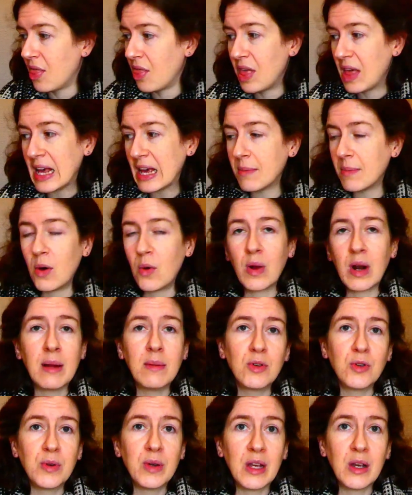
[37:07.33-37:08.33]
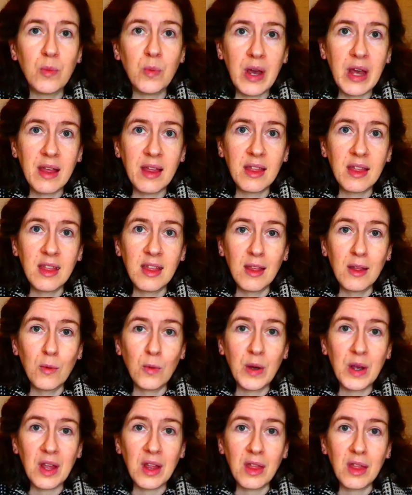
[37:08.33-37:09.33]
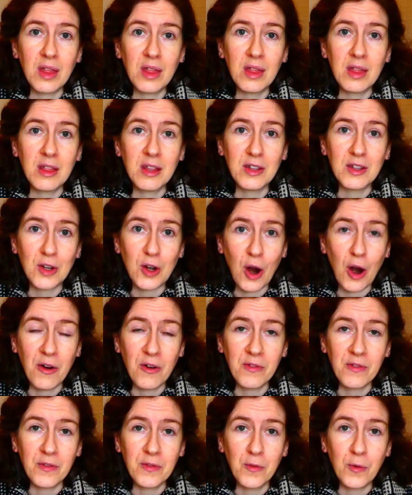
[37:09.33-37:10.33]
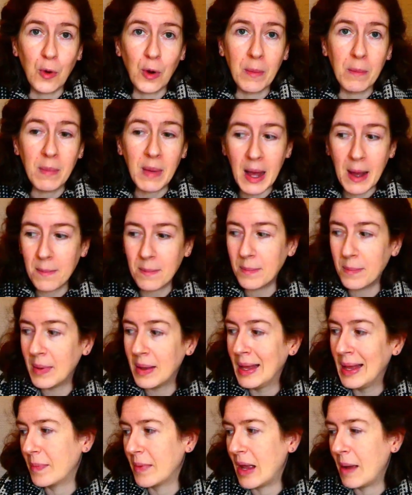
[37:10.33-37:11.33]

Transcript: think about what I'm doing with the scarf for Mum.